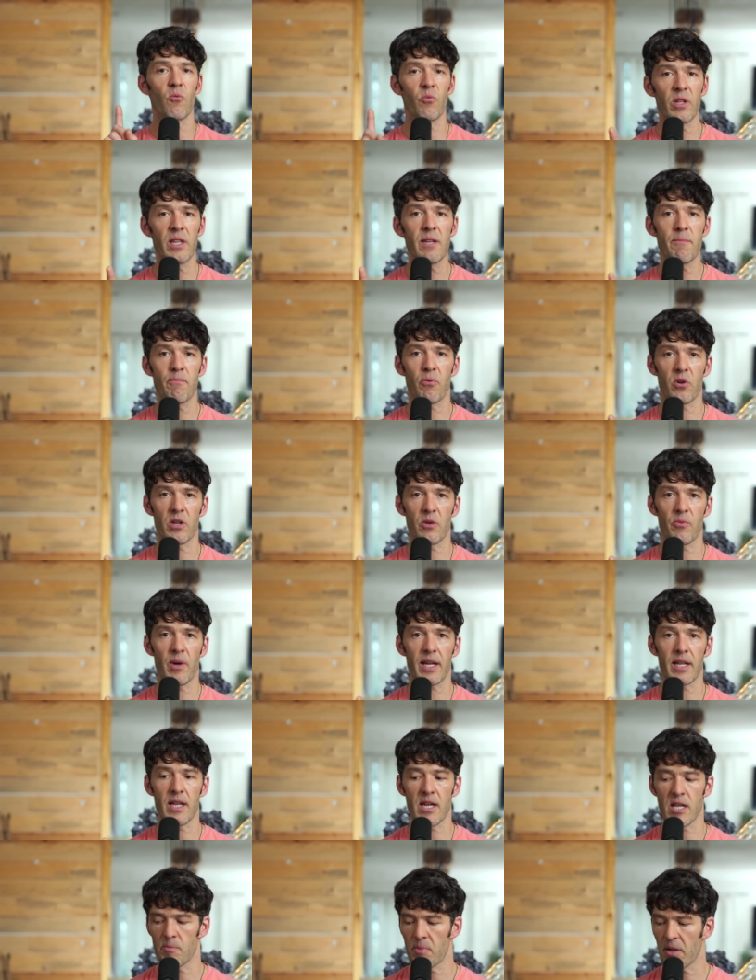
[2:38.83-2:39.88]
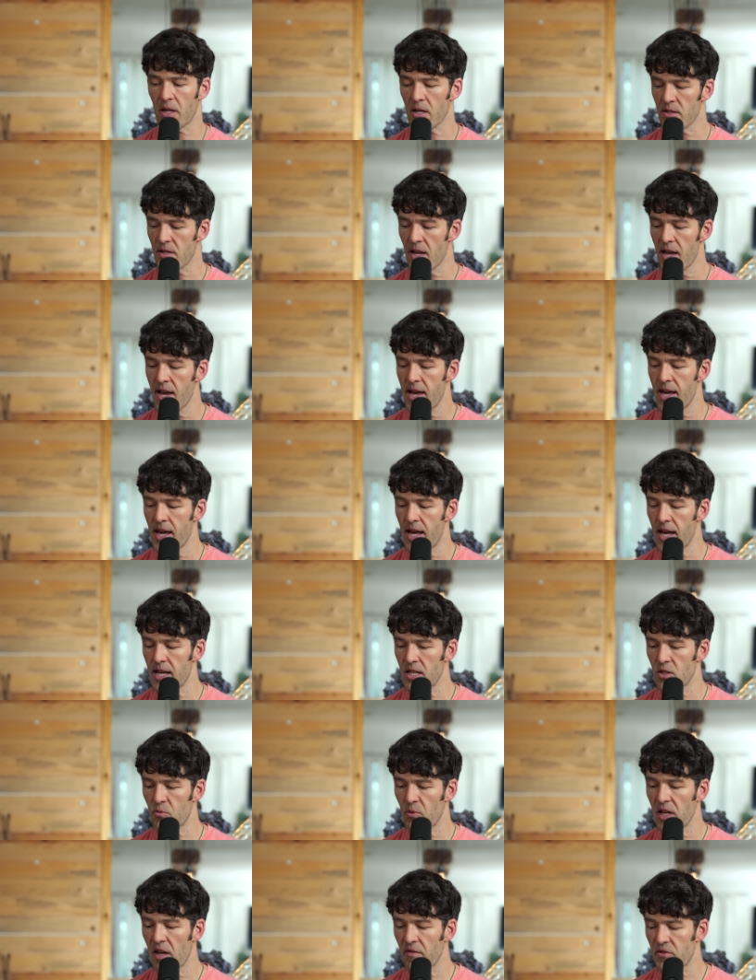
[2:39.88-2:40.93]
Really important to recognize because,
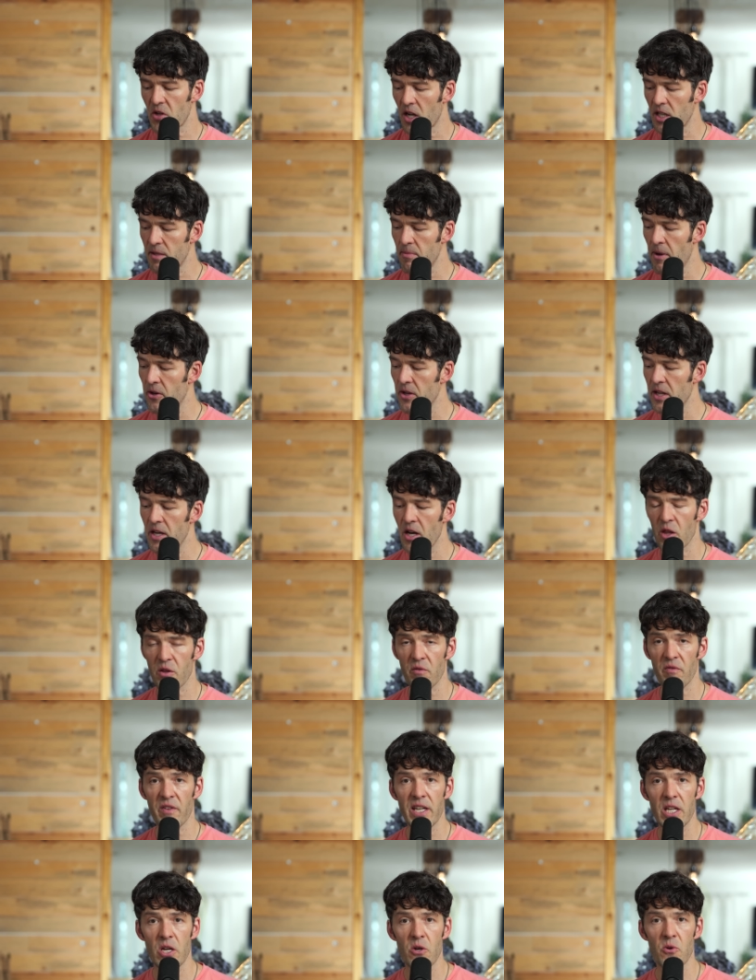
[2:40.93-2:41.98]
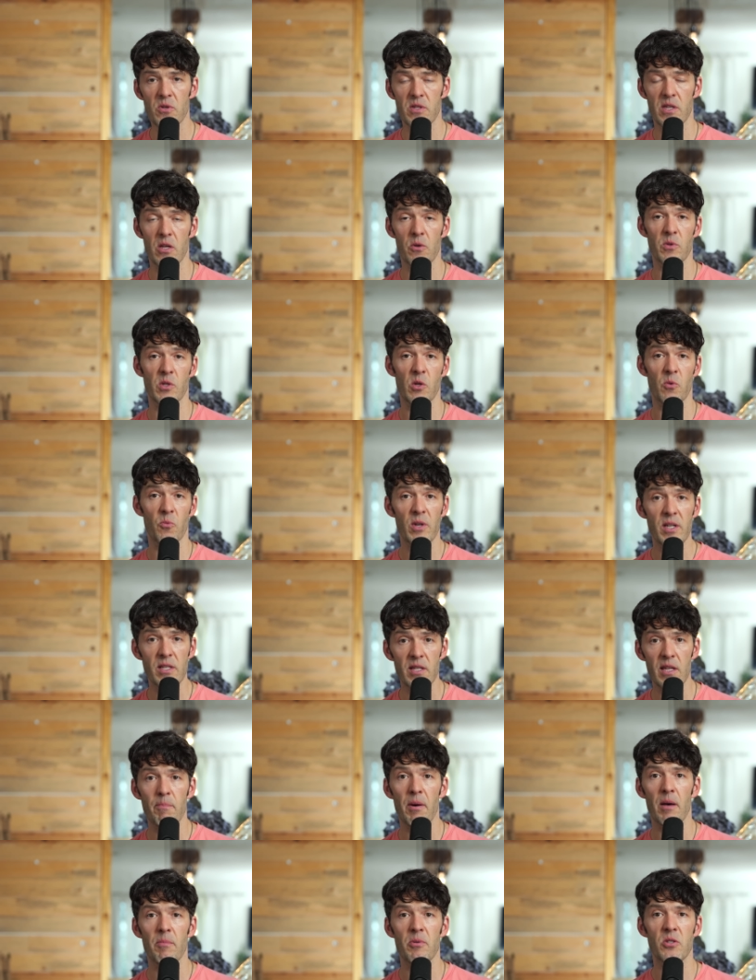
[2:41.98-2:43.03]
as we have talked about in other videos, there was a
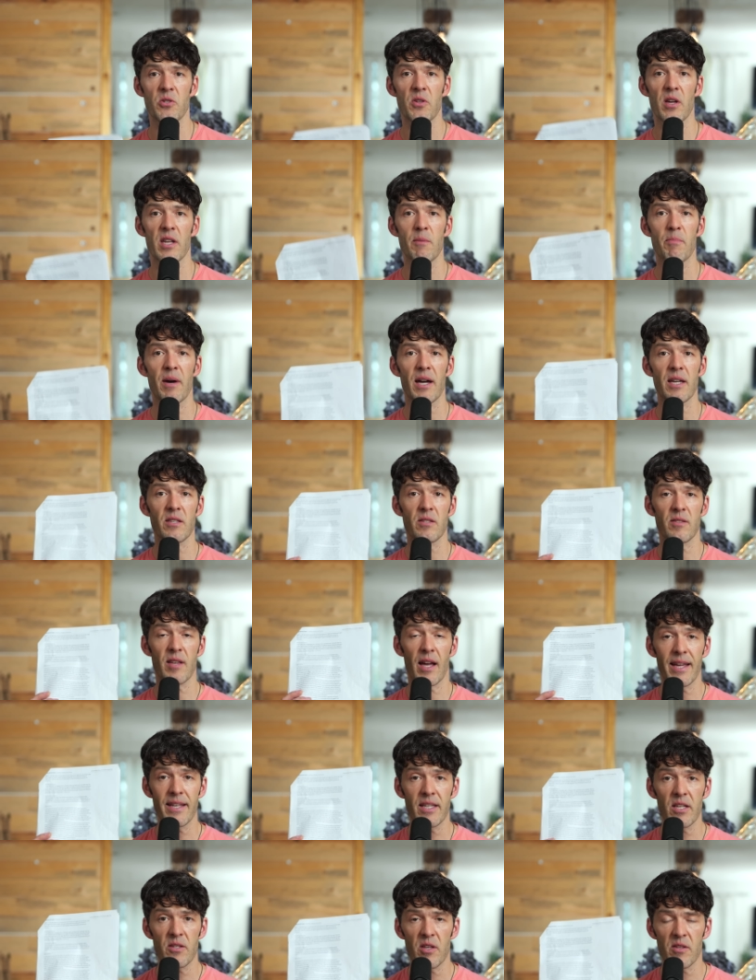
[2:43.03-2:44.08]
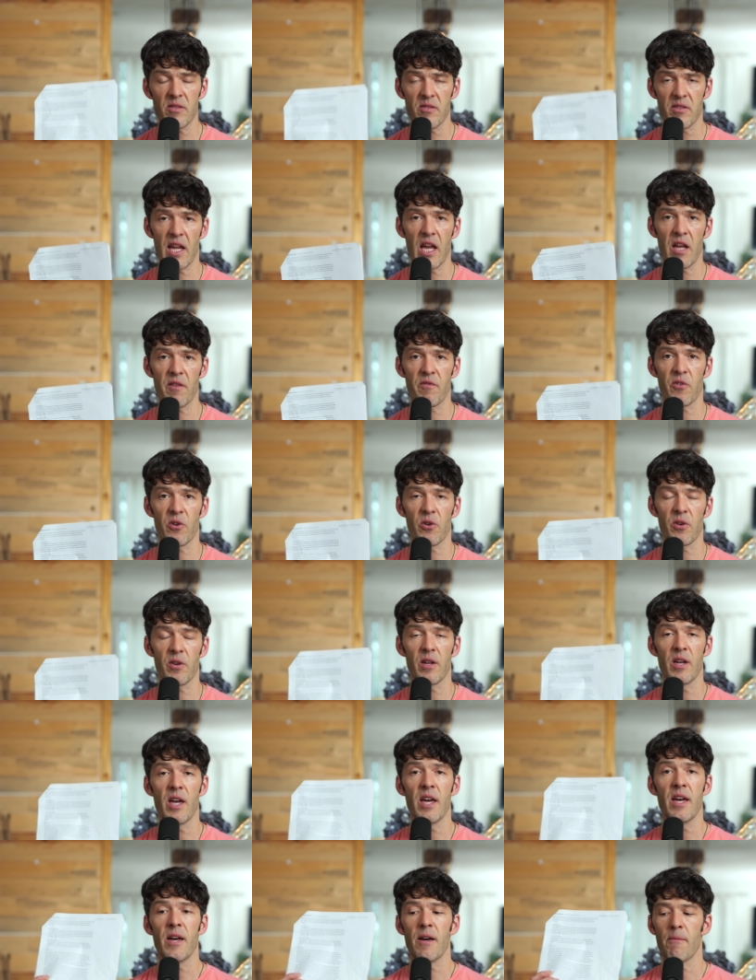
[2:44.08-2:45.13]
recently published study by scientists at Stanford
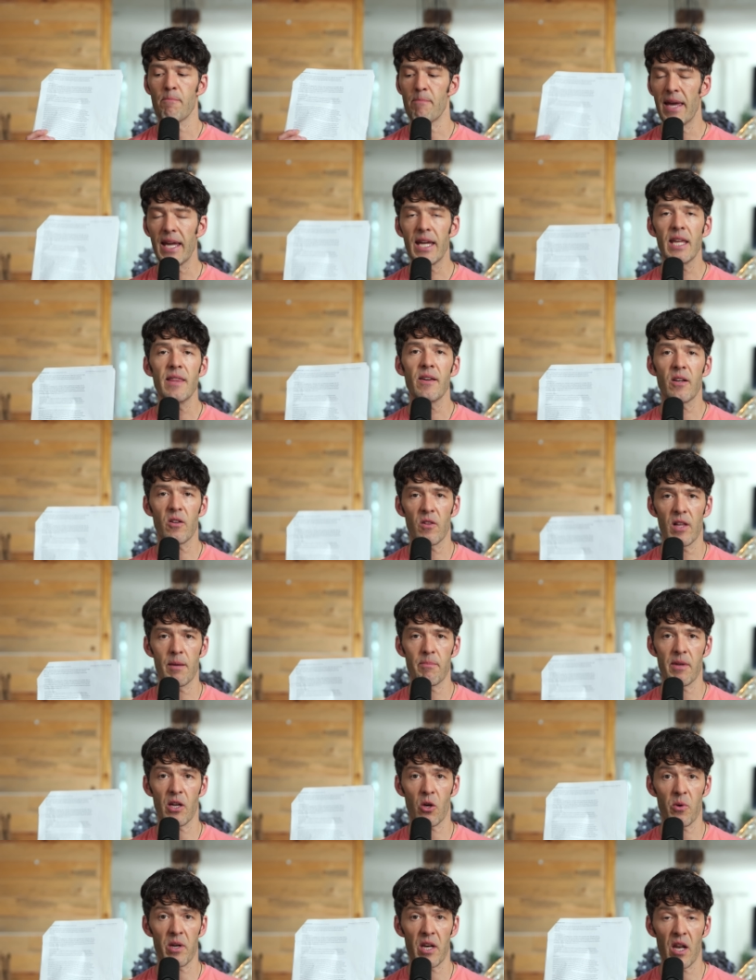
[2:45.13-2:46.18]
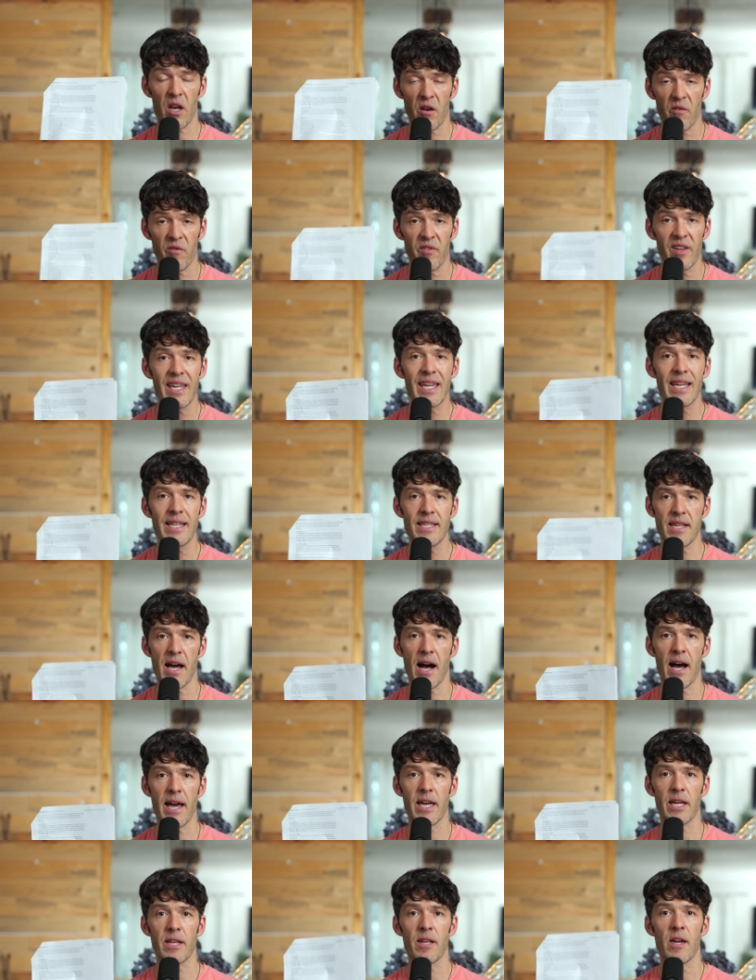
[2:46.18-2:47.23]
making the claim that going on a vegan
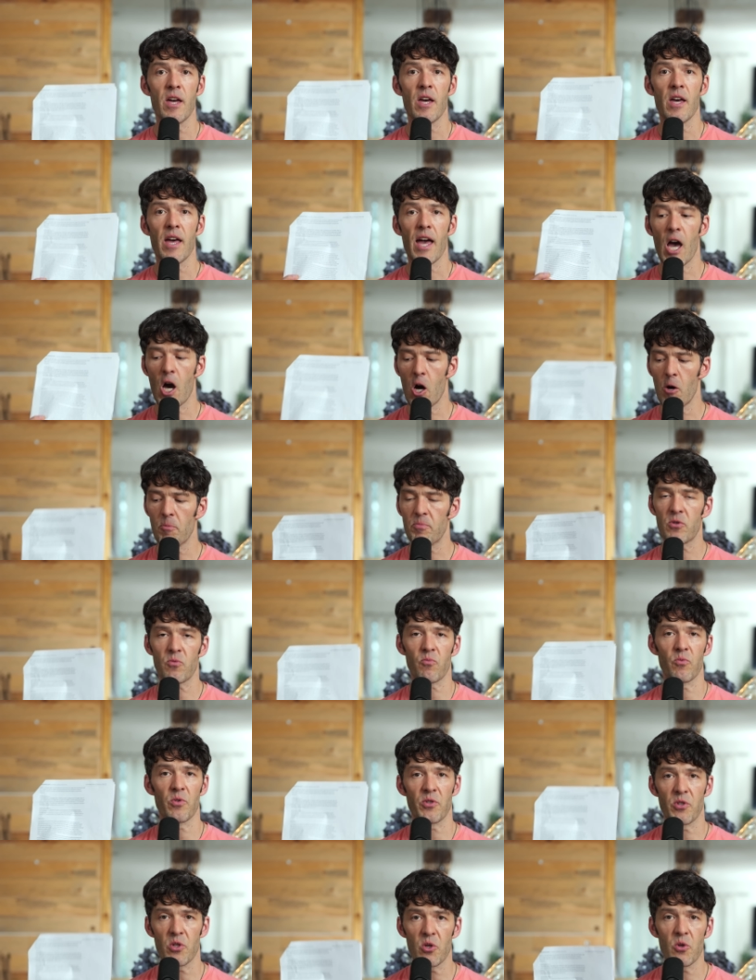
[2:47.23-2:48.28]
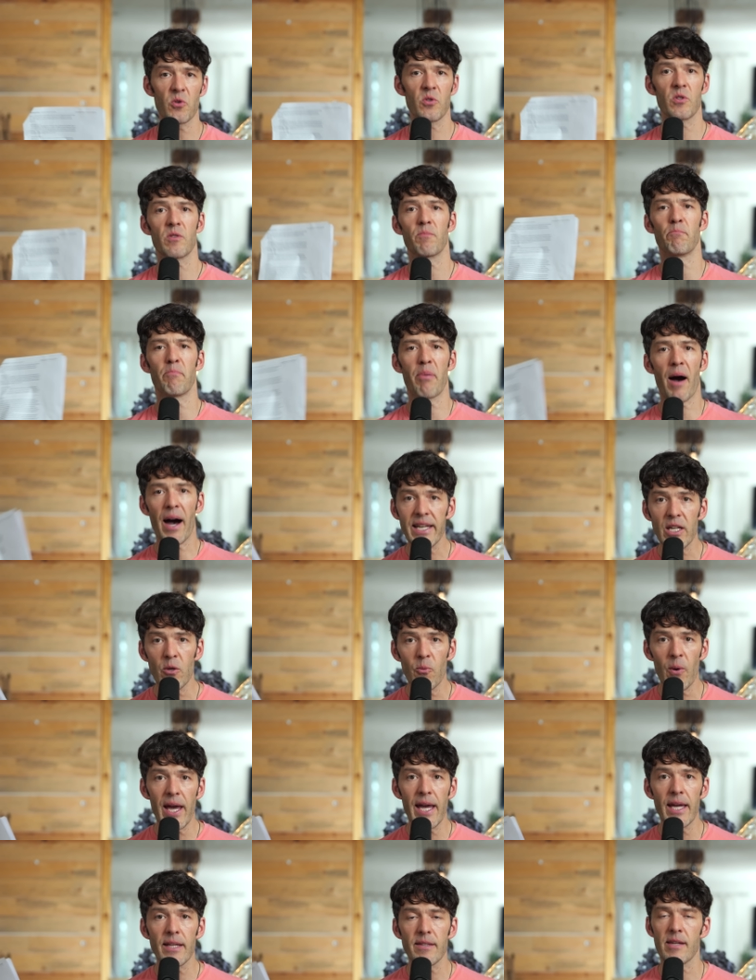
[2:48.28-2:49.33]
diet helps reduce body
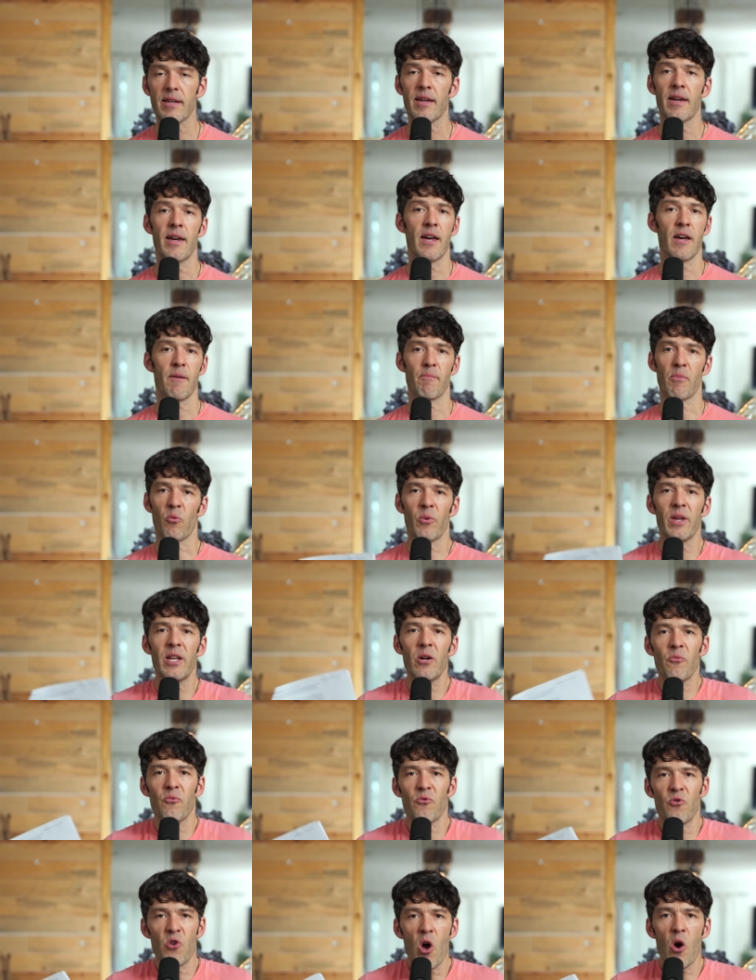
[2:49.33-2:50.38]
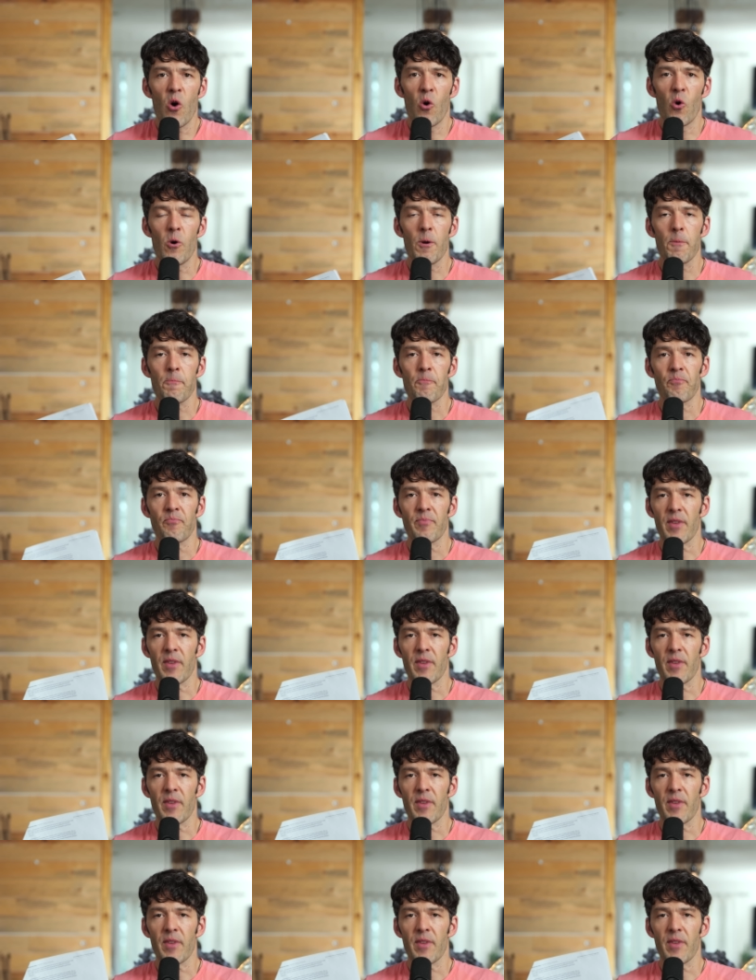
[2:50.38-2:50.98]
weight, but we don't know